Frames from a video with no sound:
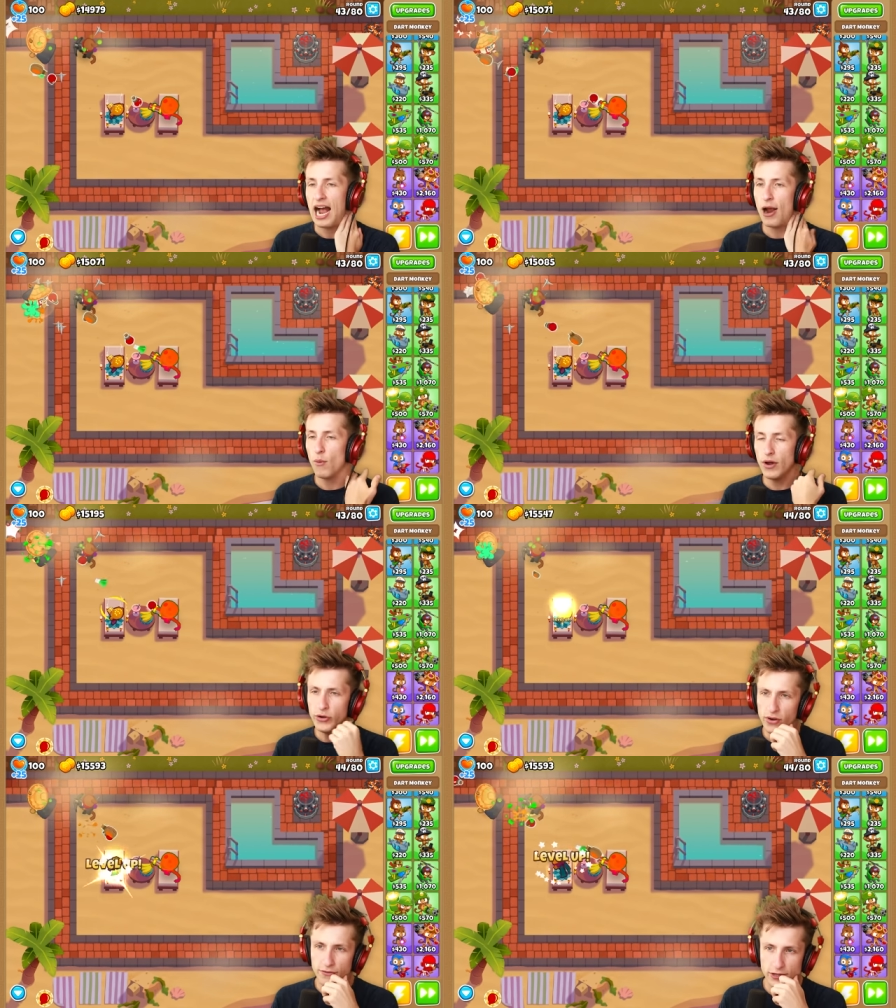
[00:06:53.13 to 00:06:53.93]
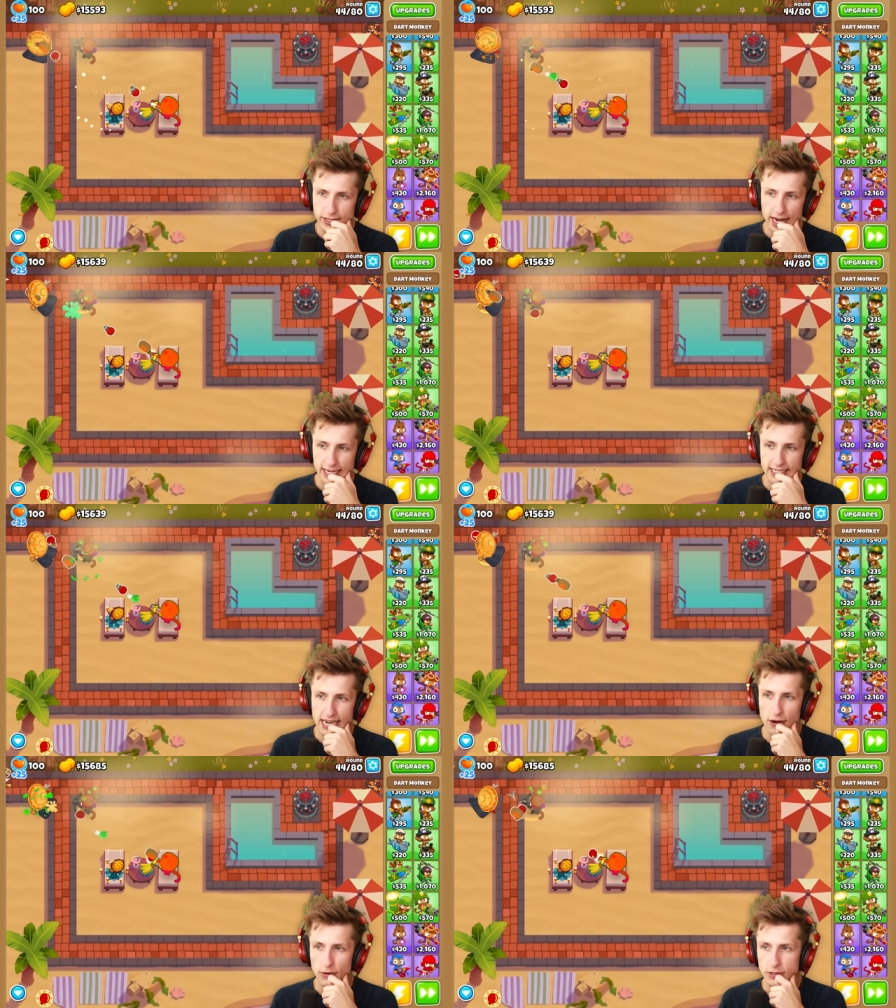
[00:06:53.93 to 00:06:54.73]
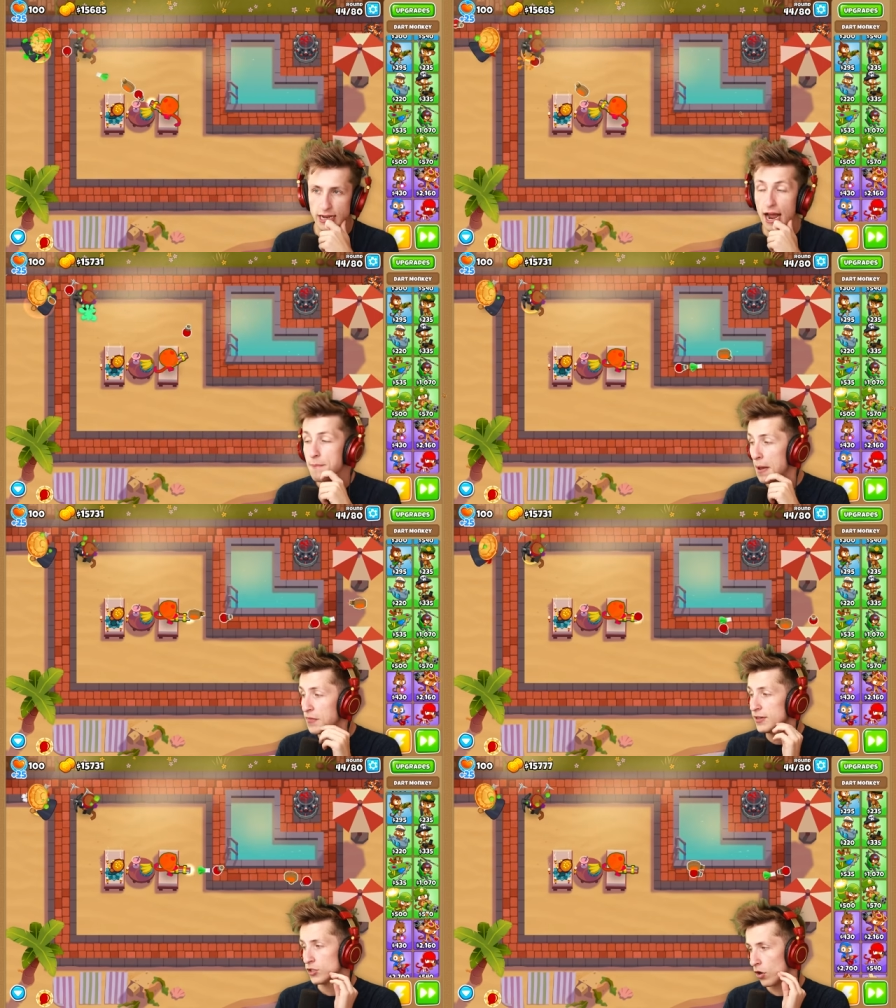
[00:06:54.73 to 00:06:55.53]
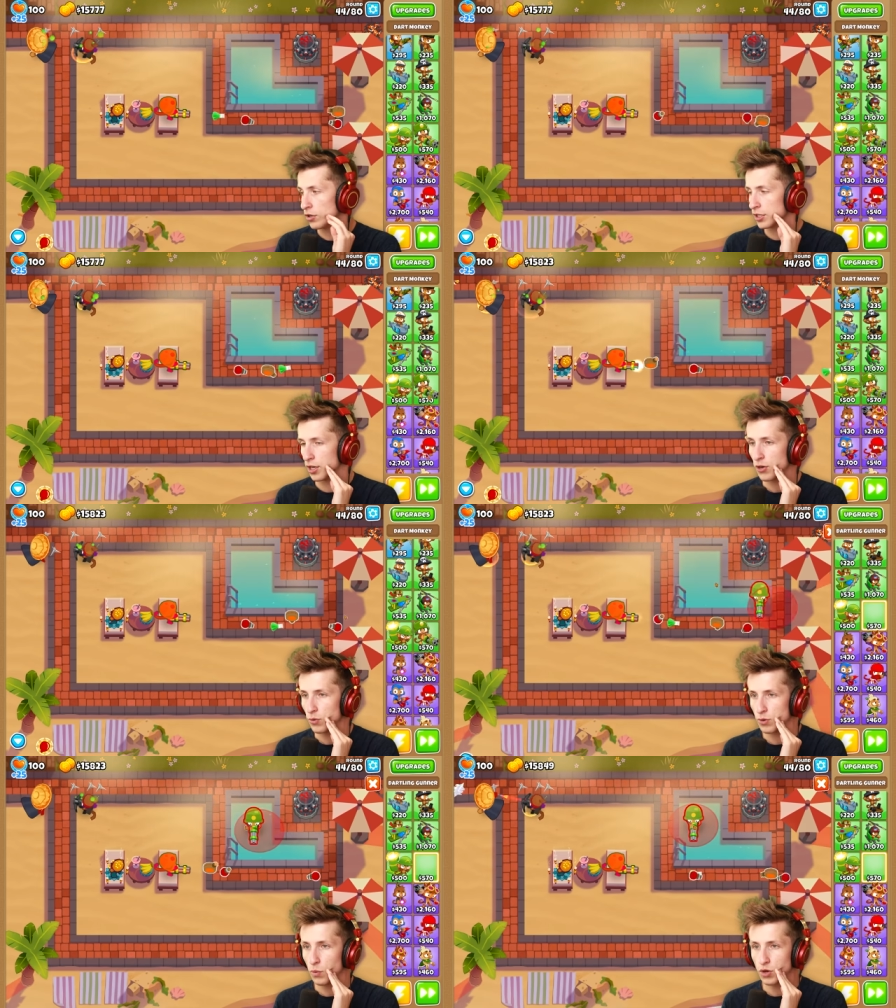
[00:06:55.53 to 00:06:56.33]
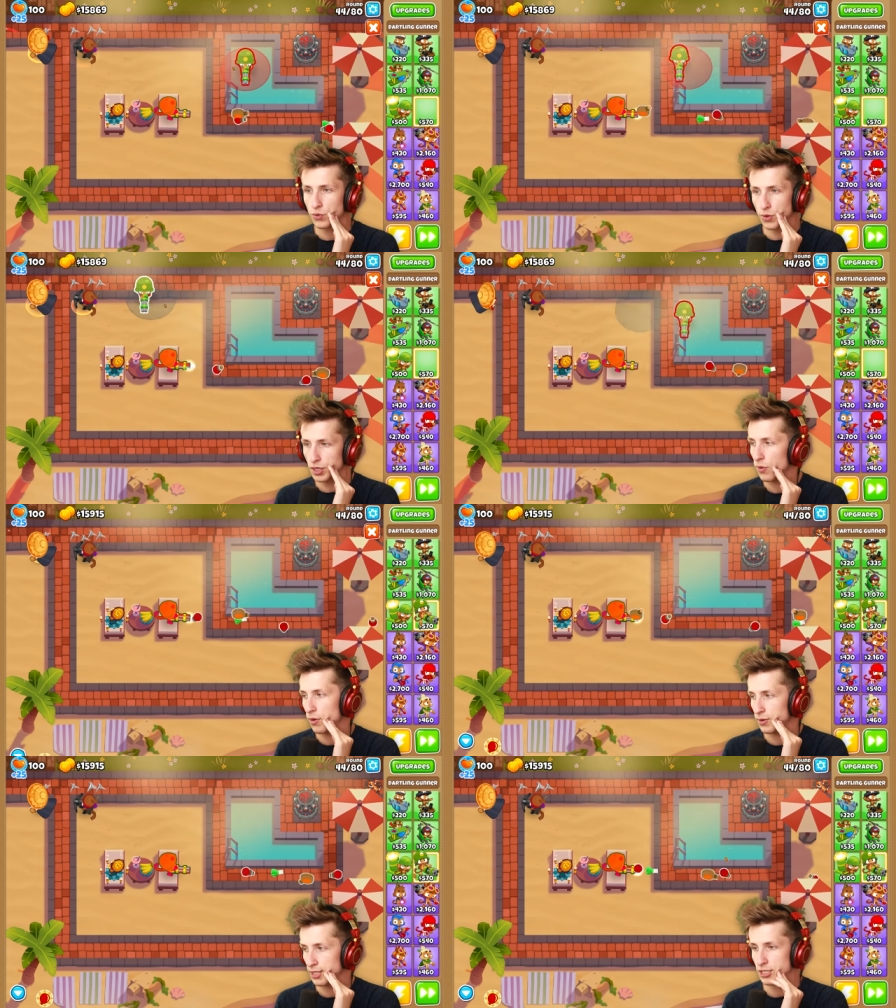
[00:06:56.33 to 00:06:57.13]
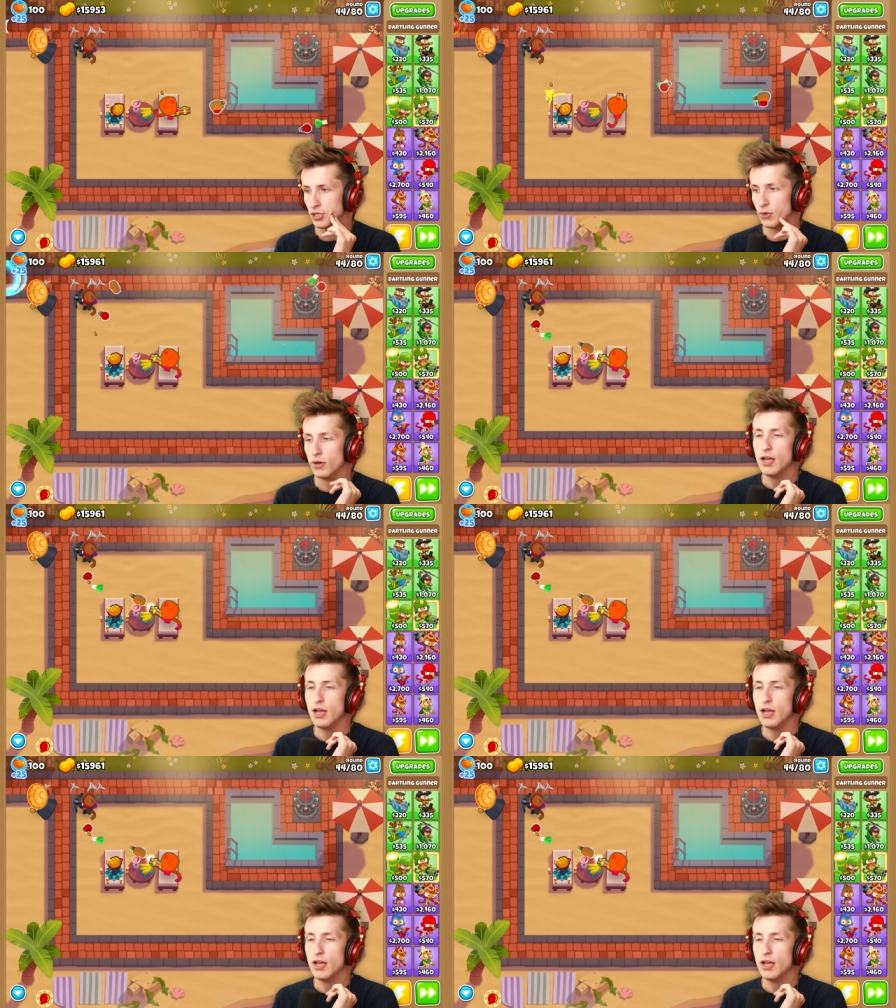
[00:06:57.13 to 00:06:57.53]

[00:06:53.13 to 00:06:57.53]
I wonder if there's any towers. I bet the Dartling gunner would work really well with this too.